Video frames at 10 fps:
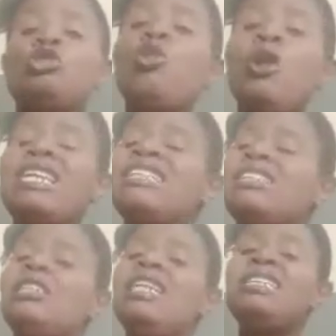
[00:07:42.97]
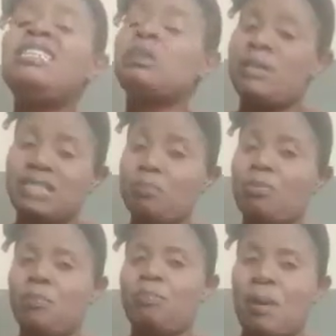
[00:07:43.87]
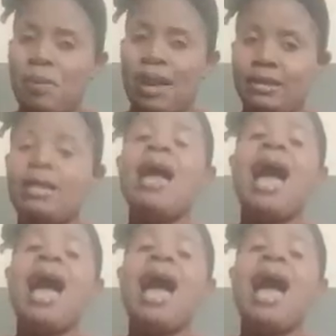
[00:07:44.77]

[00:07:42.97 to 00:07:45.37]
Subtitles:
So let this person be peppered,